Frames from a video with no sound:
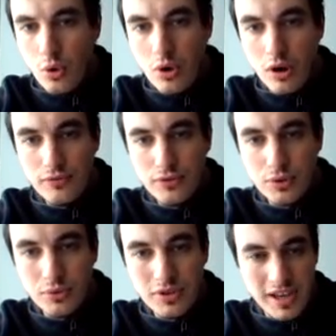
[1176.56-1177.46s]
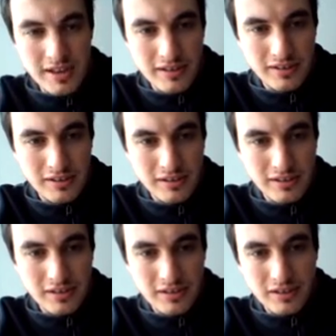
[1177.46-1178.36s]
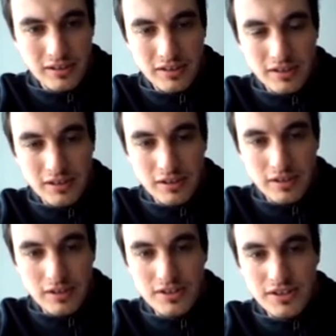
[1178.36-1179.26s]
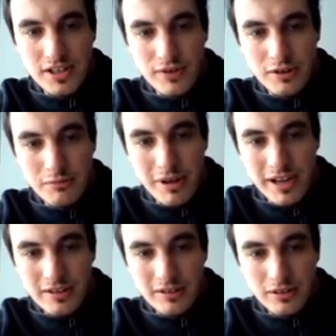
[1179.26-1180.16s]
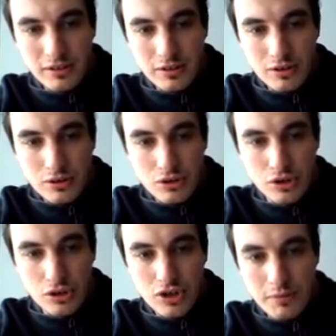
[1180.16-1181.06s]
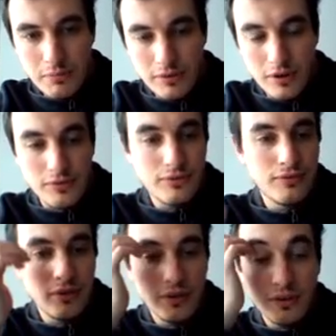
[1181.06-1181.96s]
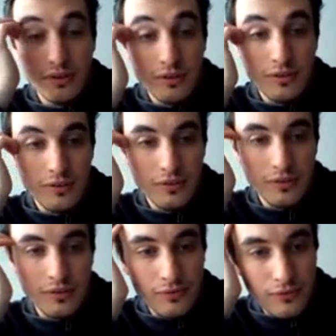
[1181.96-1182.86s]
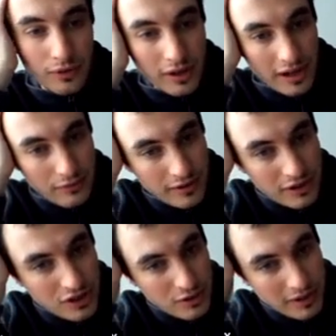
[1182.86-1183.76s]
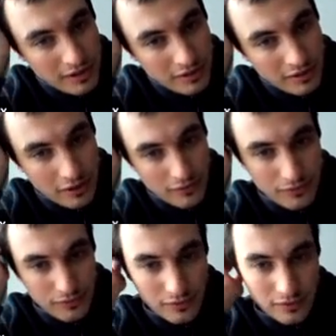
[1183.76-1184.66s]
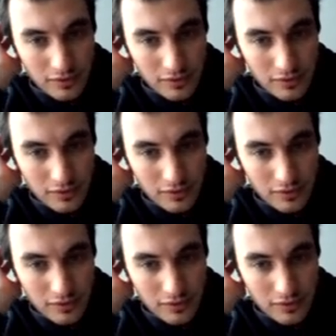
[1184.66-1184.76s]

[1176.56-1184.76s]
E of QK is given by the cup of, for alpha in G1, of